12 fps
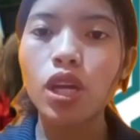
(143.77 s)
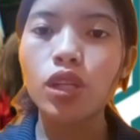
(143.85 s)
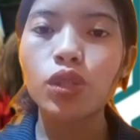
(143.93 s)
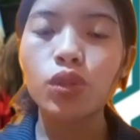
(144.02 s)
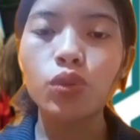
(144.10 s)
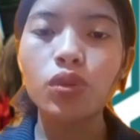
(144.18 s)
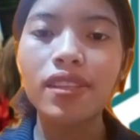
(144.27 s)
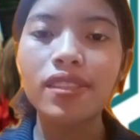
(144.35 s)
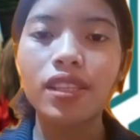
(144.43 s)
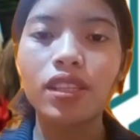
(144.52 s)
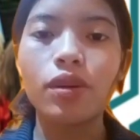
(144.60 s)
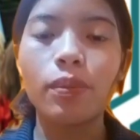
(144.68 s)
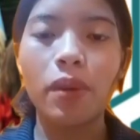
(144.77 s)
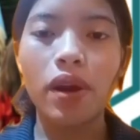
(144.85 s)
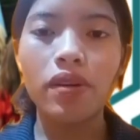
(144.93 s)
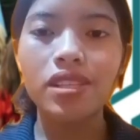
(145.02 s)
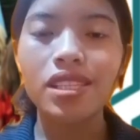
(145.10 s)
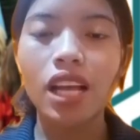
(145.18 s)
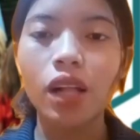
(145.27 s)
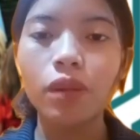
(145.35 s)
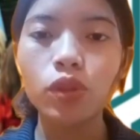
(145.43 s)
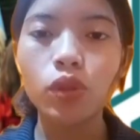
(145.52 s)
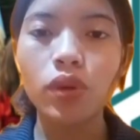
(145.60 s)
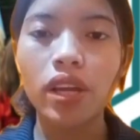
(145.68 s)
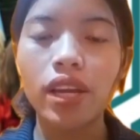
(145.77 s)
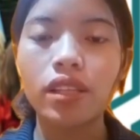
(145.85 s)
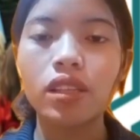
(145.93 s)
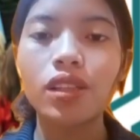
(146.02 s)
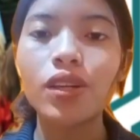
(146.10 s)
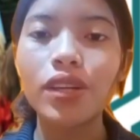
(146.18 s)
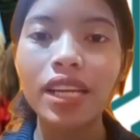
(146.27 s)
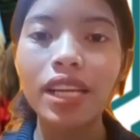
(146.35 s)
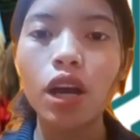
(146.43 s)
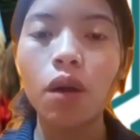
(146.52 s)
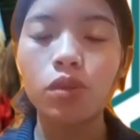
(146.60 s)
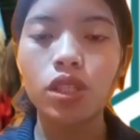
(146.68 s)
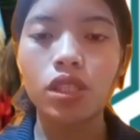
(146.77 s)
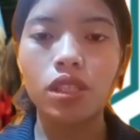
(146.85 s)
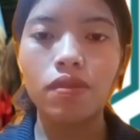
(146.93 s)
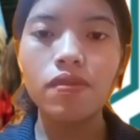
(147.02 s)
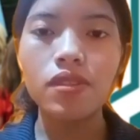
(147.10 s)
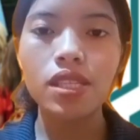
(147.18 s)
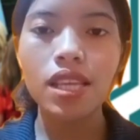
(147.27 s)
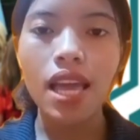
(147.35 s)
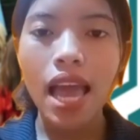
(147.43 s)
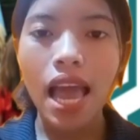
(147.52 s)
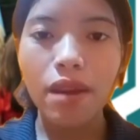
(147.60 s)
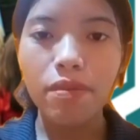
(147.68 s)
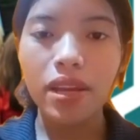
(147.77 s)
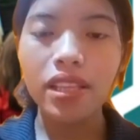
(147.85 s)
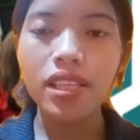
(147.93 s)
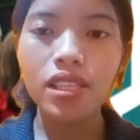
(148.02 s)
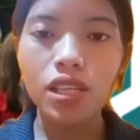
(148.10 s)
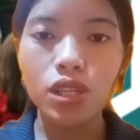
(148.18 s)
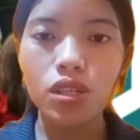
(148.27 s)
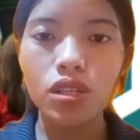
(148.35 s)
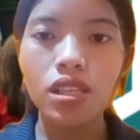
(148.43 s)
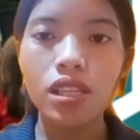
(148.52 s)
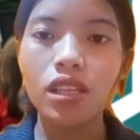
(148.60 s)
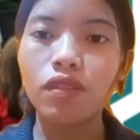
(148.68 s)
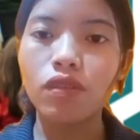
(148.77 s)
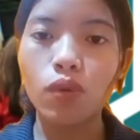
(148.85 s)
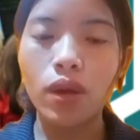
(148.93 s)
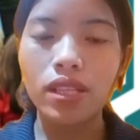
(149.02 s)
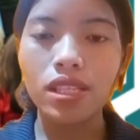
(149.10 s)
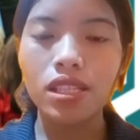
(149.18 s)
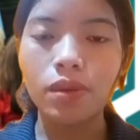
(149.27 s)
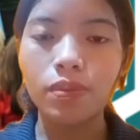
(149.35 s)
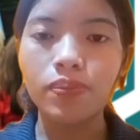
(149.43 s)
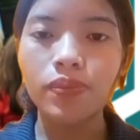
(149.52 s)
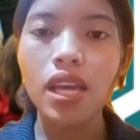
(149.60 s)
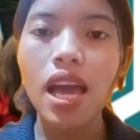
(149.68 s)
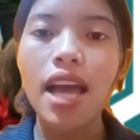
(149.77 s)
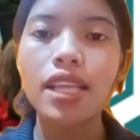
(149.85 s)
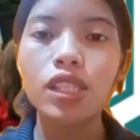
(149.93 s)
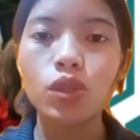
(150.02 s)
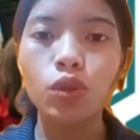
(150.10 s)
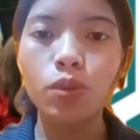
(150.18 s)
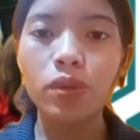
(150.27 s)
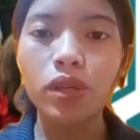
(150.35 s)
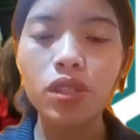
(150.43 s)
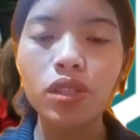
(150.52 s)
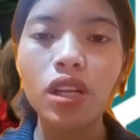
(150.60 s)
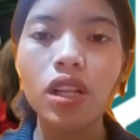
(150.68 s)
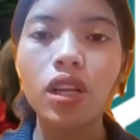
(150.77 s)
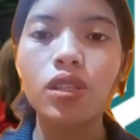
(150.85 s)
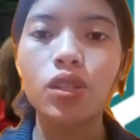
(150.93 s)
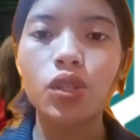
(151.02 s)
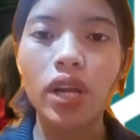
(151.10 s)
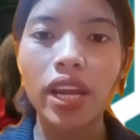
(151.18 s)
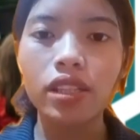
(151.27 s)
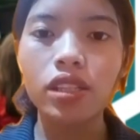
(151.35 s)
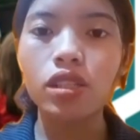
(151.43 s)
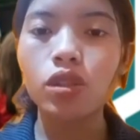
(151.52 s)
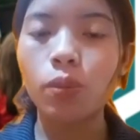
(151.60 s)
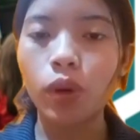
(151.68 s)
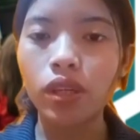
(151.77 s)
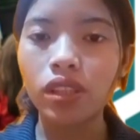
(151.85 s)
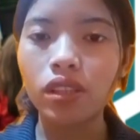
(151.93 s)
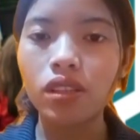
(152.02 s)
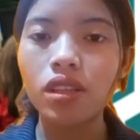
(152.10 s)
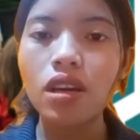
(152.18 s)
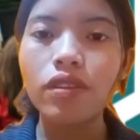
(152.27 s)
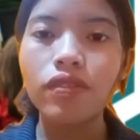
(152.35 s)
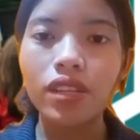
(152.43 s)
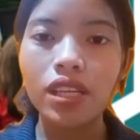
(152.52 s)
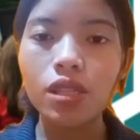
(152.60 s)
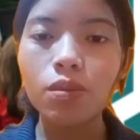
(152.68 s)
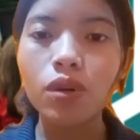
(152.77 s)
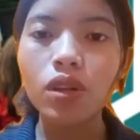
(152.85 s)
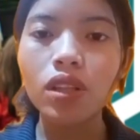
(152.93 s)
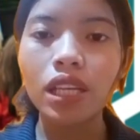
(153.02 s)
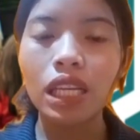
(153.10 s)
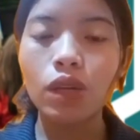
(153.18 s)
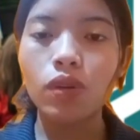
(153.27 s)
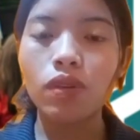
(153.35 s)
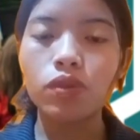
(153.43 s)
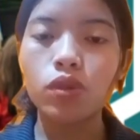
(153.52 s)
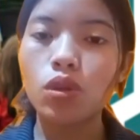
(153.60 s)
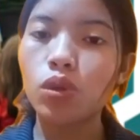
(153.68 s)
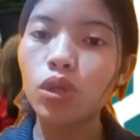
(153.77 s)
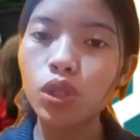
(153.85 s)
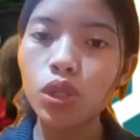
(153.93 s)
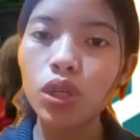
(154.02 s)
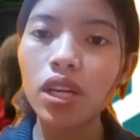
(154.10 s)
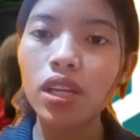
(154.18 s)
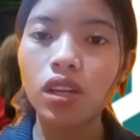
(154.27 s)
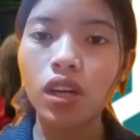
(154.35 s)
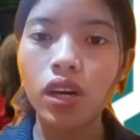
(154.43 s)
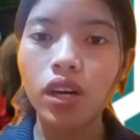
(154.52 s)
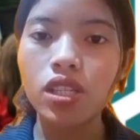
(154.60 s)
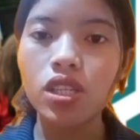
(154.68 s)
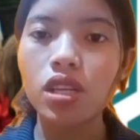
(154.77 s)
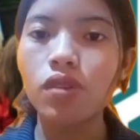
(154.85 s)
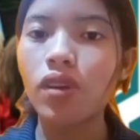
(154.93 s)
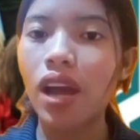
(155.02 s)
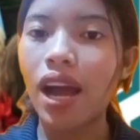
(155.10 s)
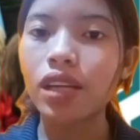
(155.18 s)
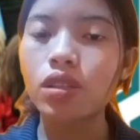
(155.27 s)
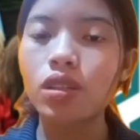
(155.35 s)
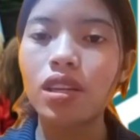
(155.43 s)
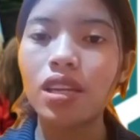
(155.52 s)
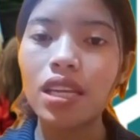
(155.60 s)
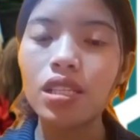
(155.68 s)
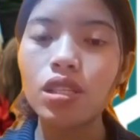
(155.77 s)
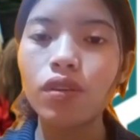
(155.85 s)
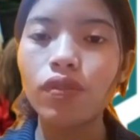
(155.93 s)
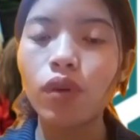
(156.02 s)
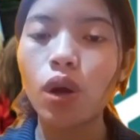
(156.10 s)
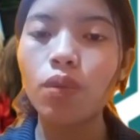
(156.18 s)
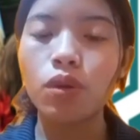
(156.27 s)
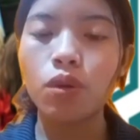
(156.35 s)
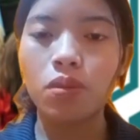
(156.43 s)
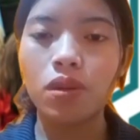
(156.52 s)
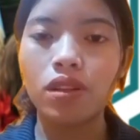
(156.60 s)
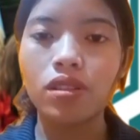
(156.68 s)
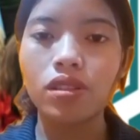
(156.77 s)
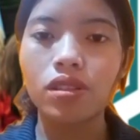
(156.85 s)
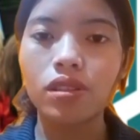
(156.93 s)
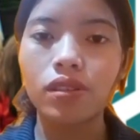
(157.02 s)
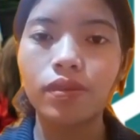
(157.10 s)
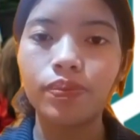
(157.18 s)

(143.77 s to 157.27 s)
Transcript: Students and their parents help to create learning objectives and make decisions that influence them. And school personnel are trained, supported, flexible, and equipped to nurture, encourage, and react to the needs of all pupils.